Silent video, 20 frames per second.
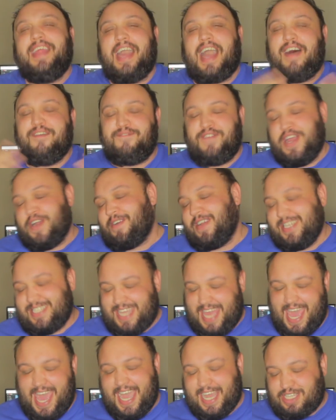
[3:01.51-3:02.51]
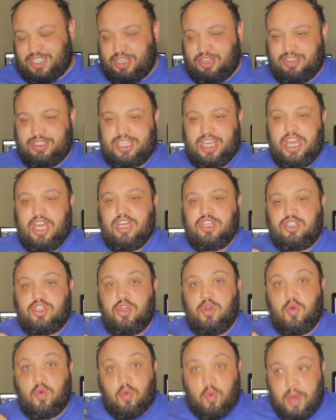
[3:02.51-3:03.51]
got various actors
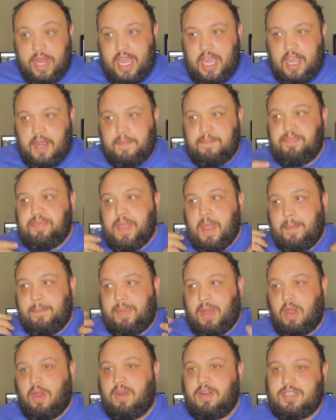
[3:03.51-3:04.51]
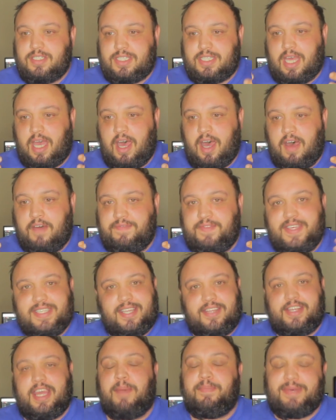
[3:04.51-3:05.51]
to read parts of this
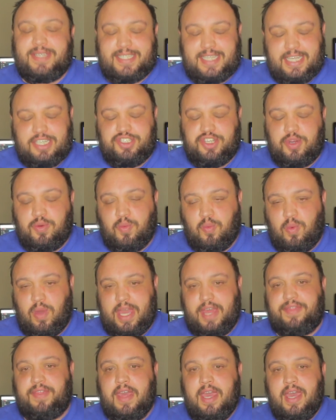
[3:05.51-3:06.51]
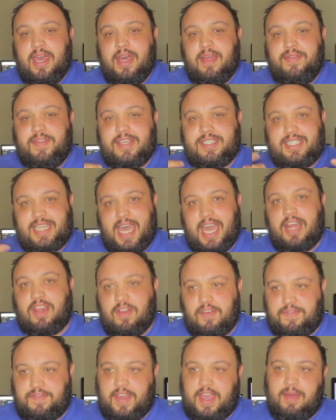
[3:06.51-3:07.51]
deposition with the
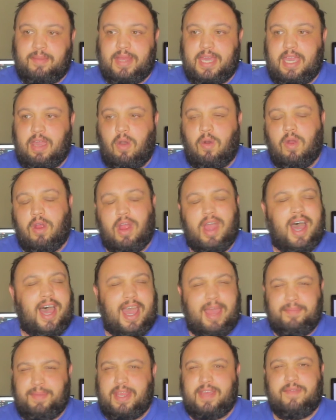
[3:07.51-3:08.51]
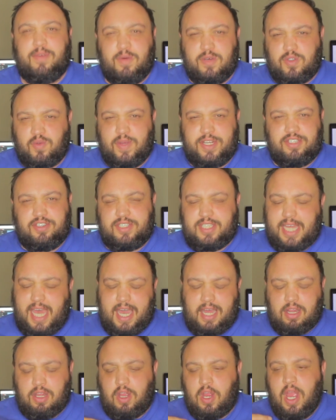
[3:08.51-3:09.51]
Sackler family, or I believe it was Richard
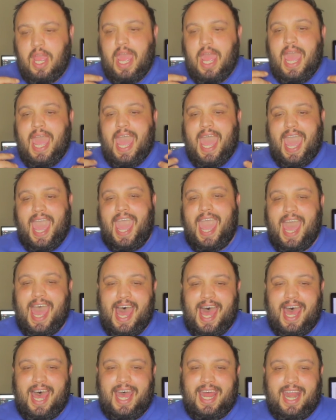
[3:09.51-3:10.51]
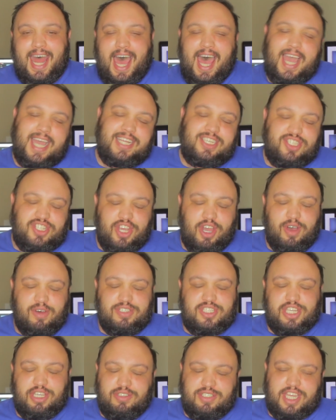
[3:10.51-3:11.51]
Sackler, and I chose
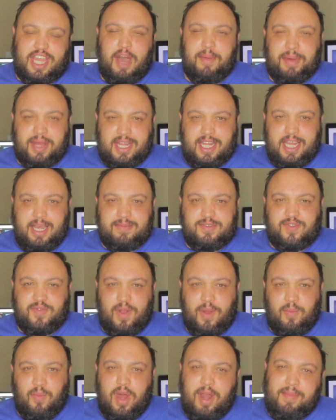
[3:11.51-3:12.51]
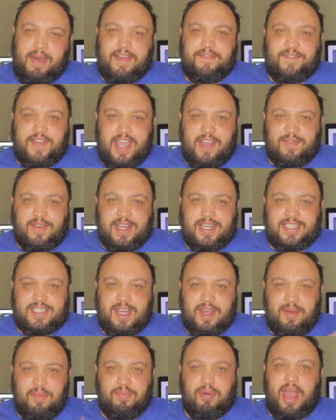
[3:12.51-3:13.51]
to use a couple clips from one of my favorites,
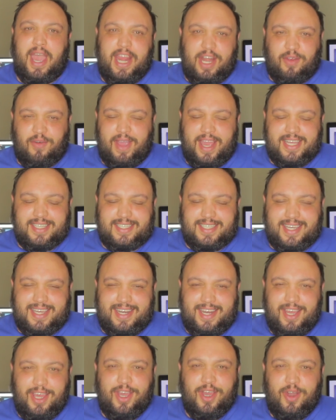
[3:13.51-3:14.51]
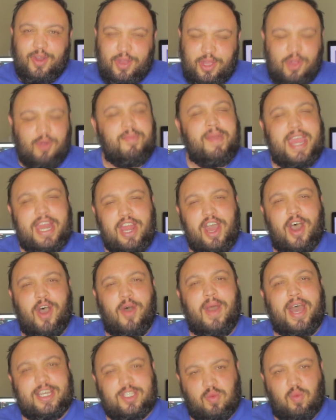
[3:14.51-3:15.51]
Bryan Cranston, who you may know
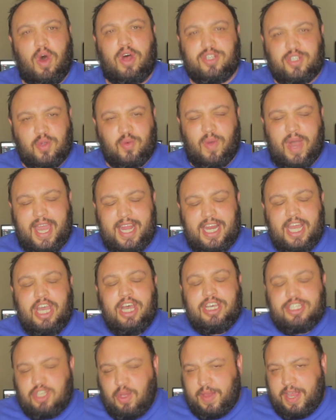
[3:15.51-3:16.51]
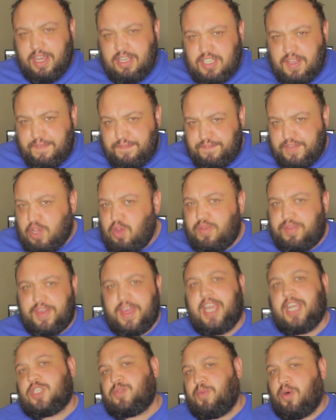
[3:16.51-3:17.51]
as Walter White. So here's a few
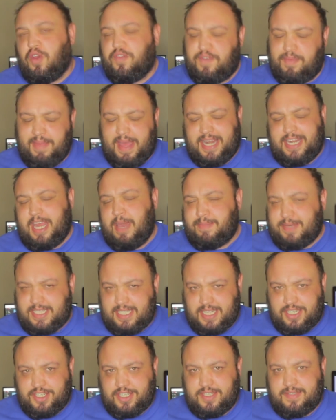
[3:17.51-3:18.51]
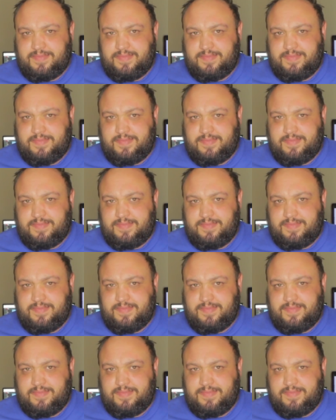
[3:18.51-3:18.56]
things pulled from that deposition.